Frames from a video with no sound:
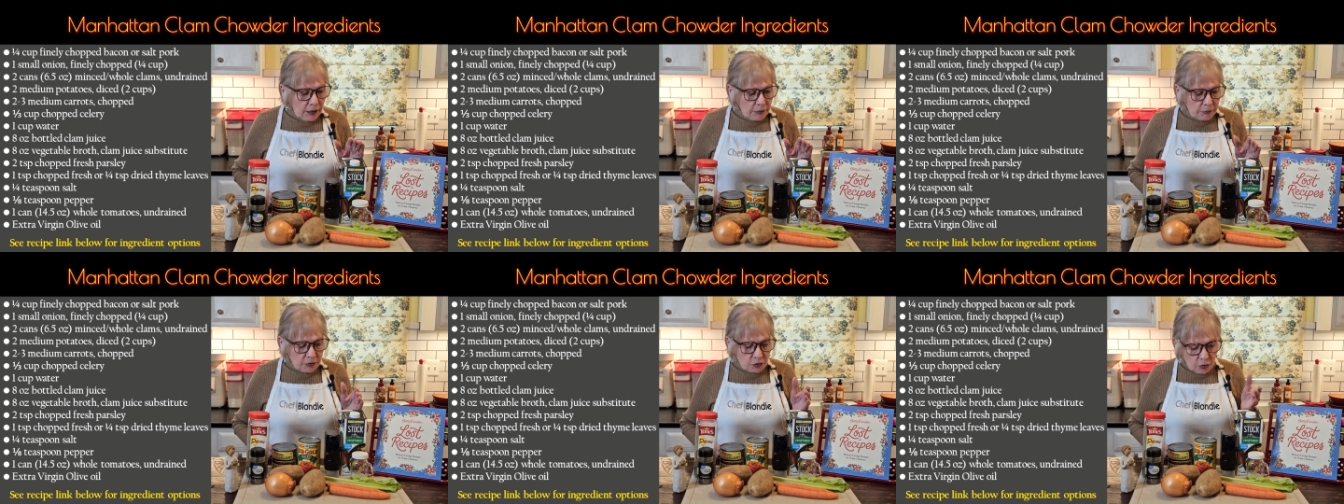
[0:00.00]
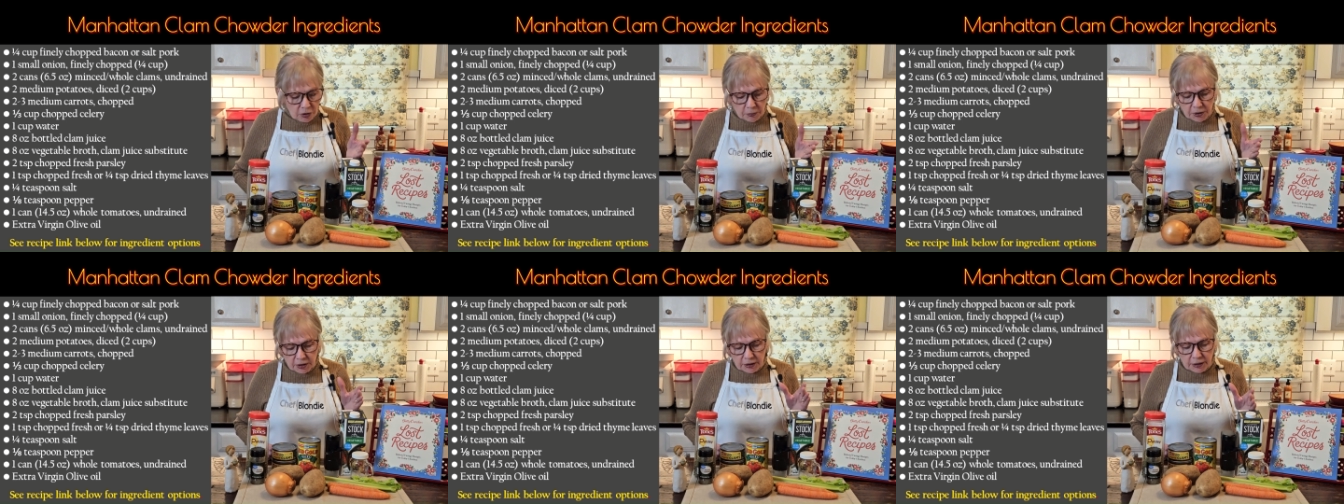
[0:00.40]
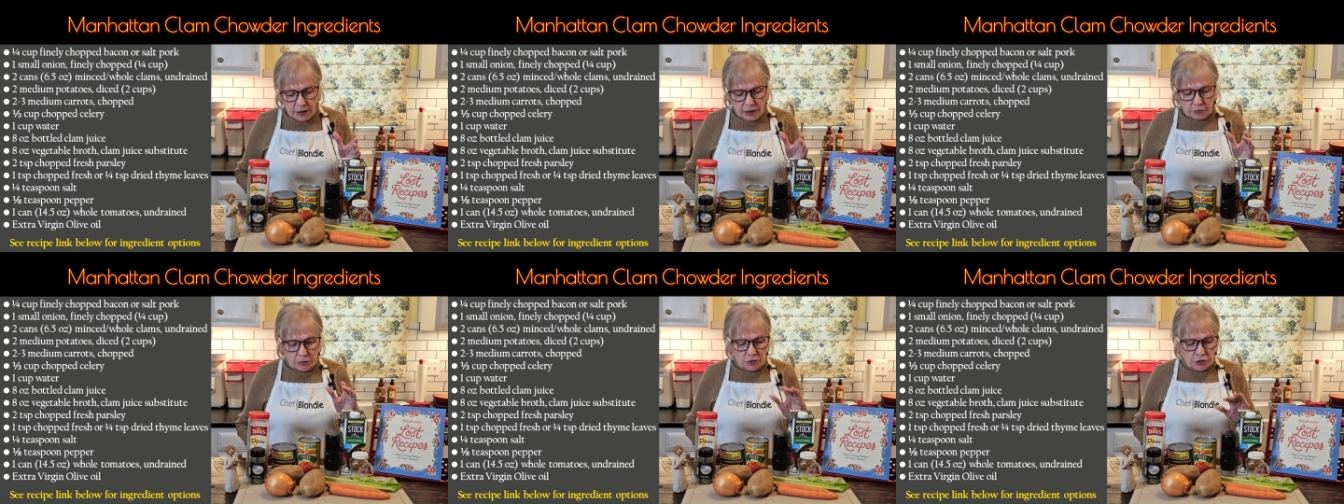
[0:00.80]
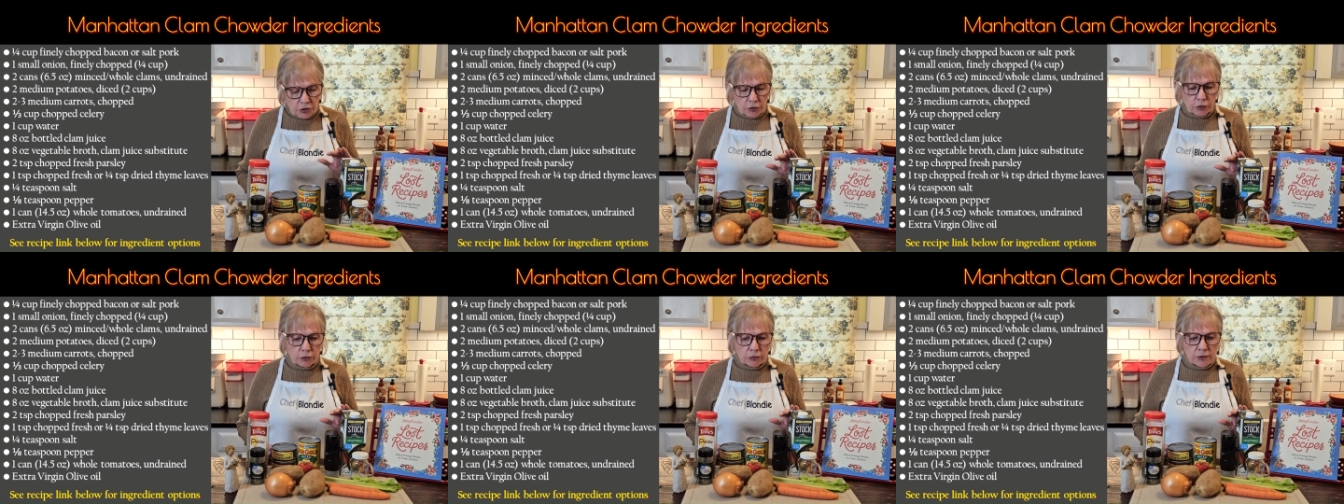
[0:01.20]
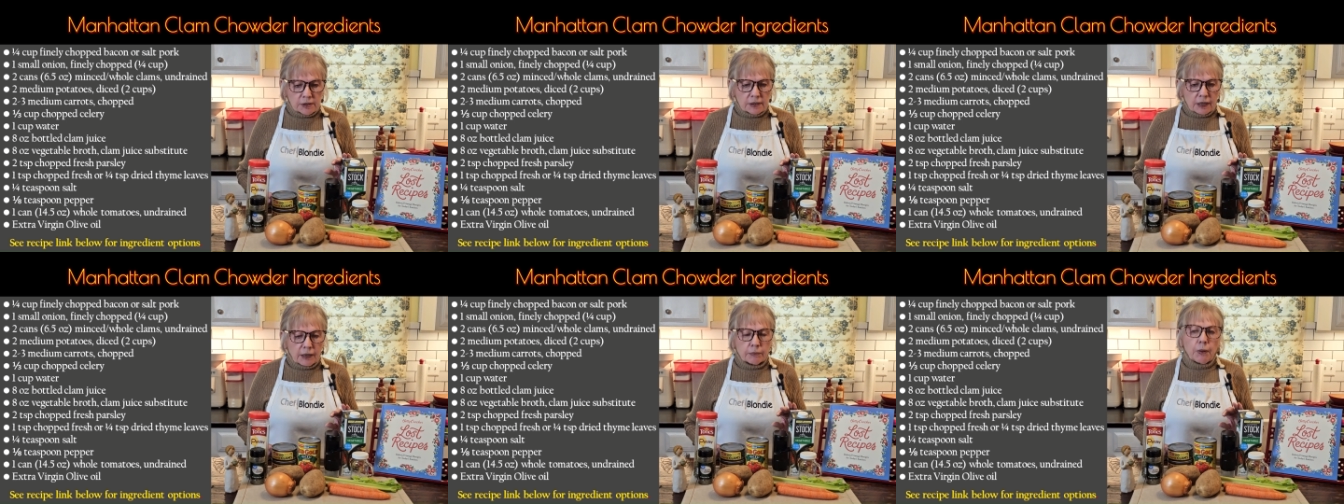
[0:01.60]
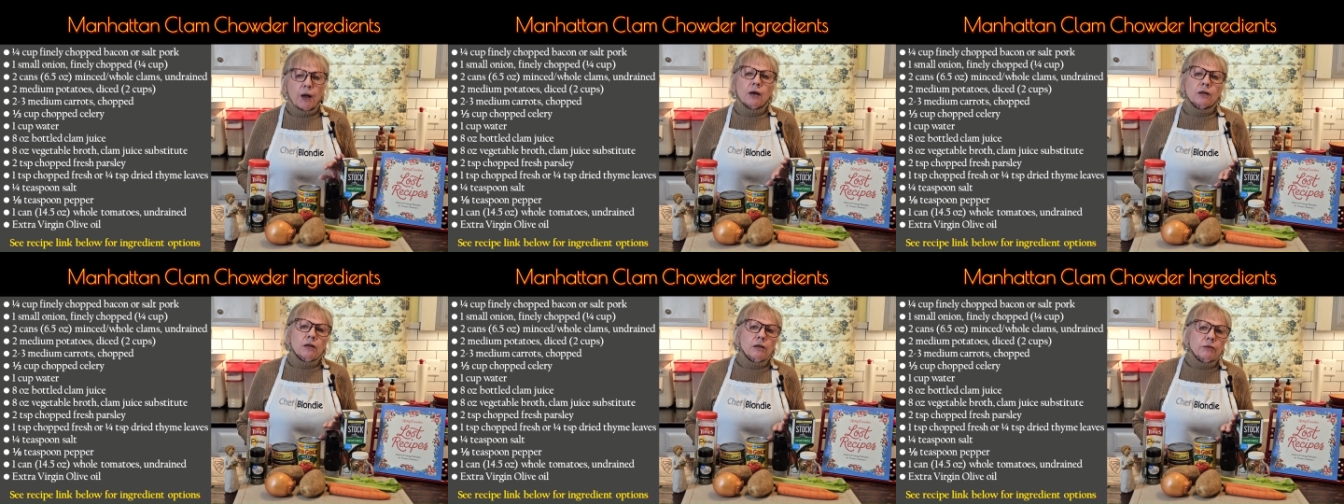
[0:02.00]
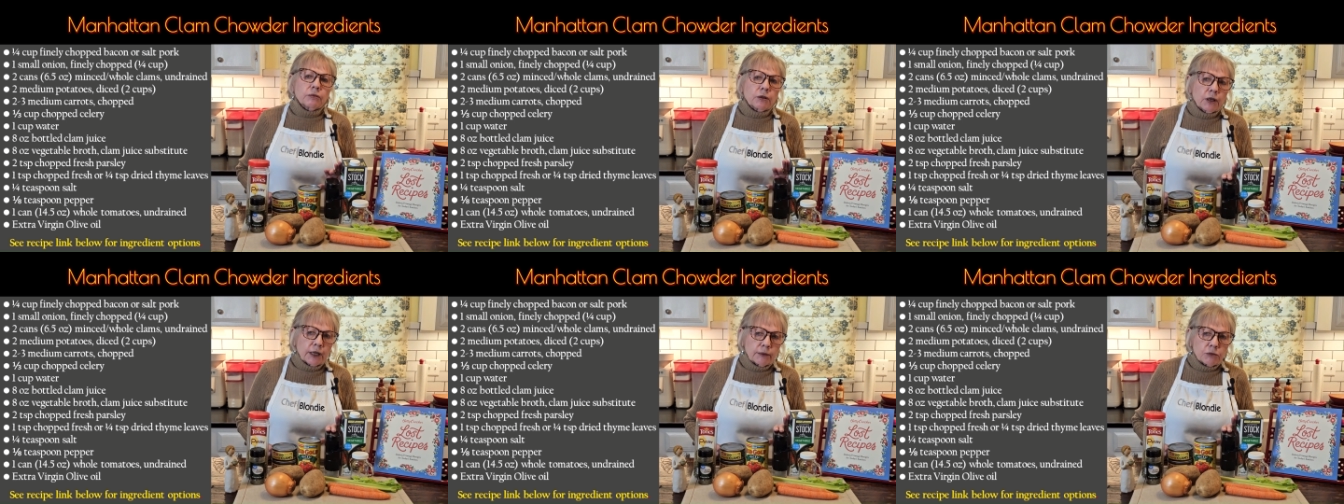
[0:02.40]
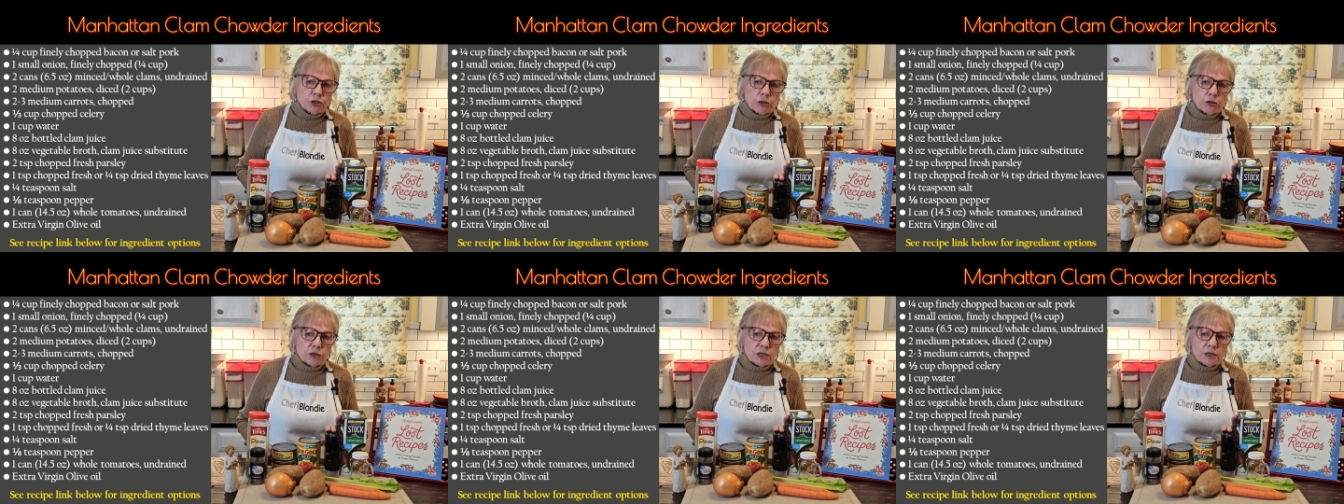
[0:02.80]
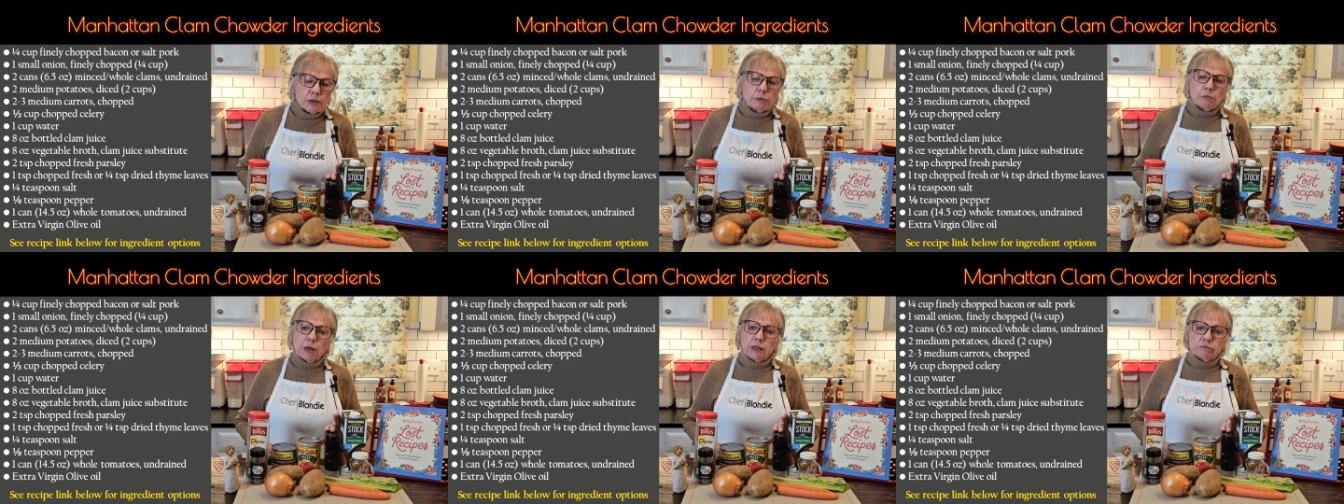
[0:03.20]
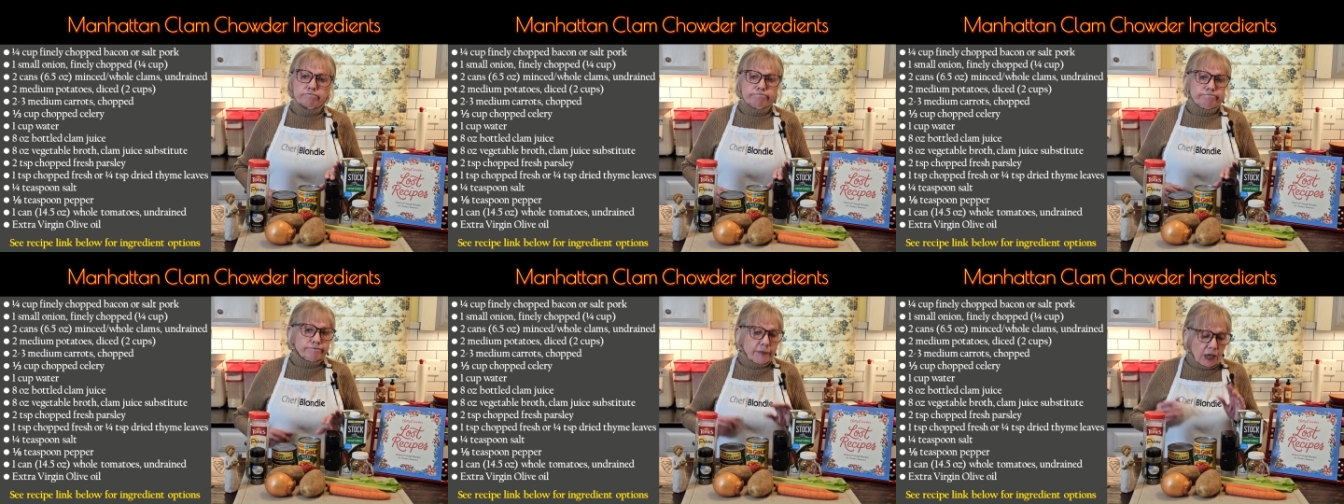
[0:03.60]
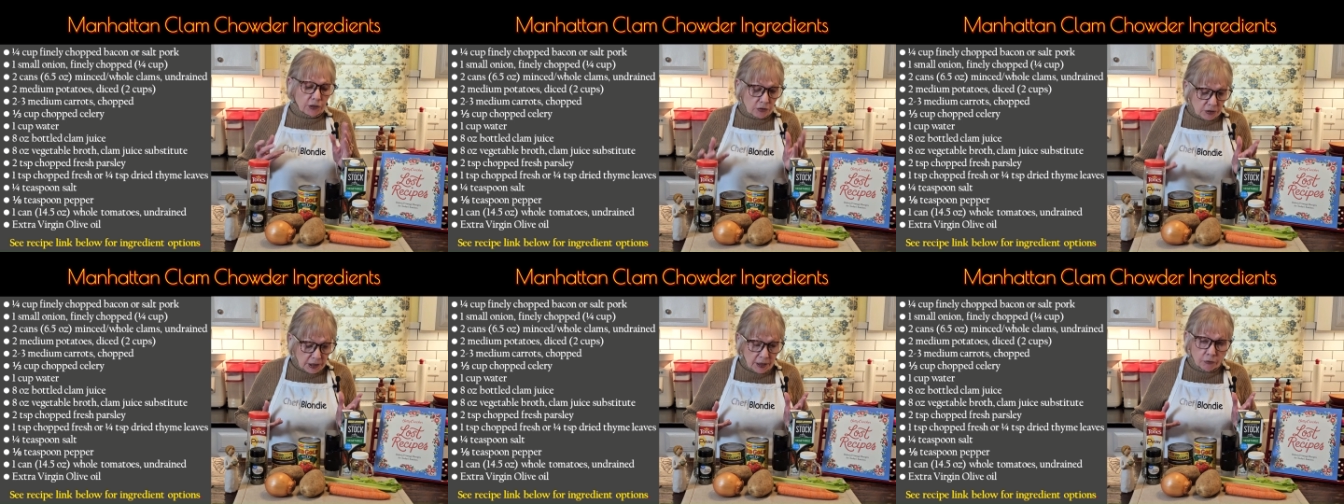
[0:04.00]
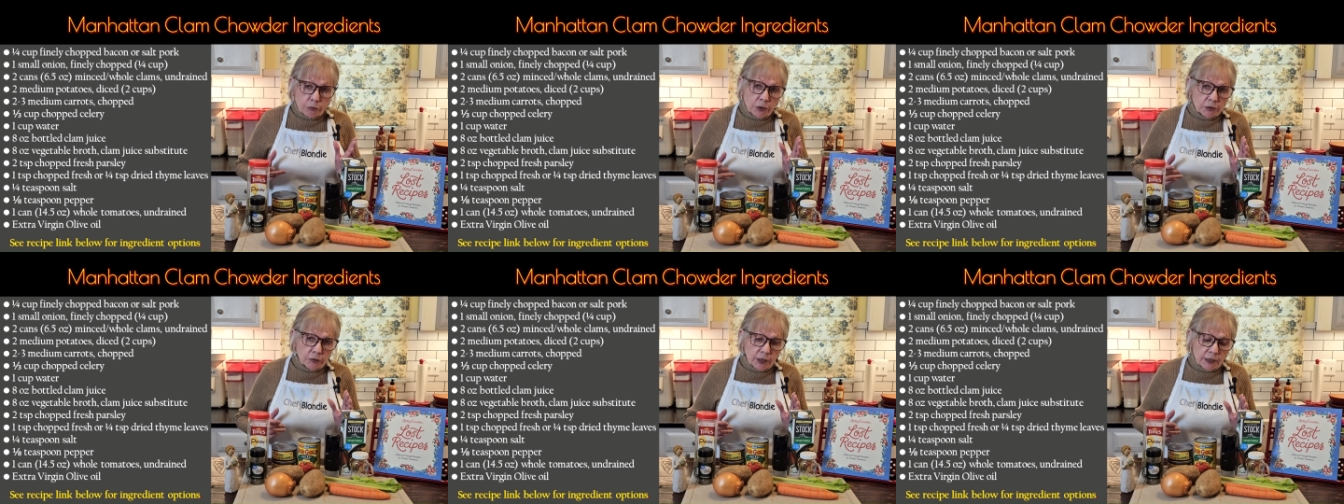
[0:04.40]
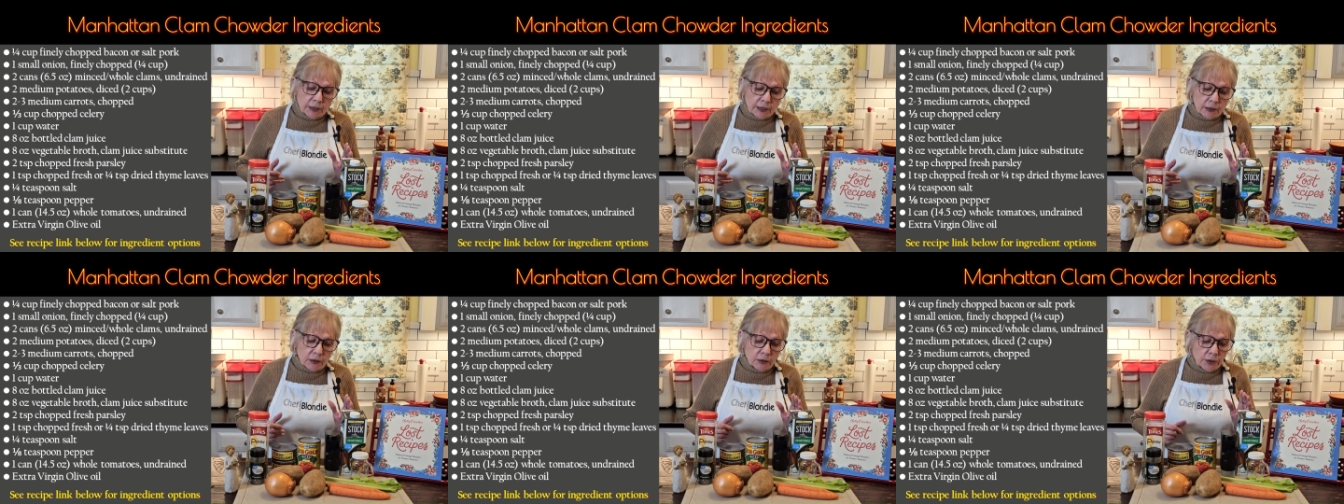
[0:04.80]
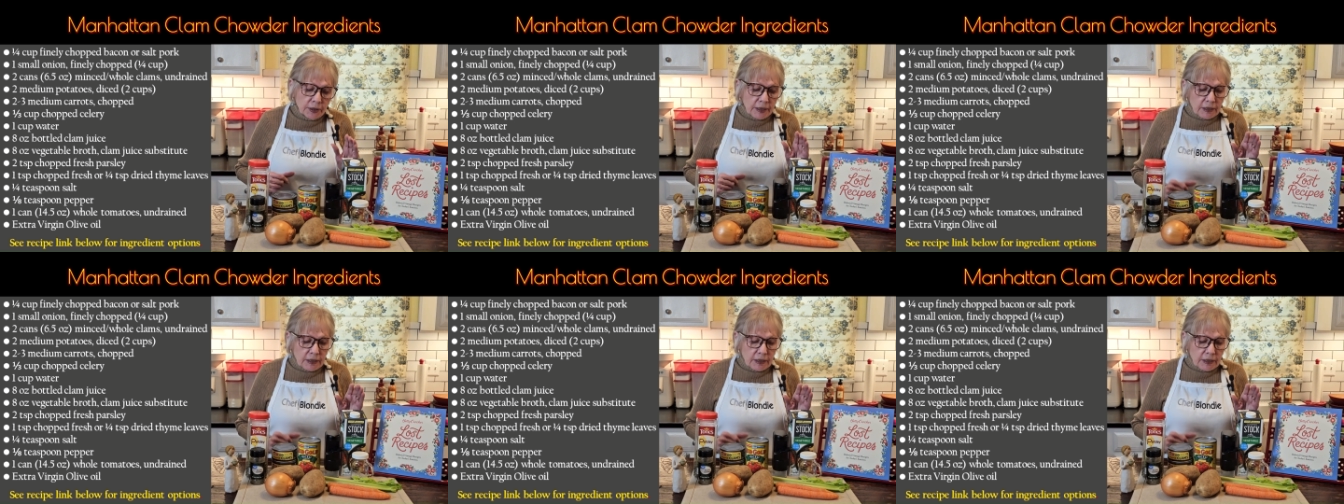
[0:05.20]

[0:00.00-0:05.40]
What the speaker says: Normally, I would use a bottle of clam juice, but I don't have one right now,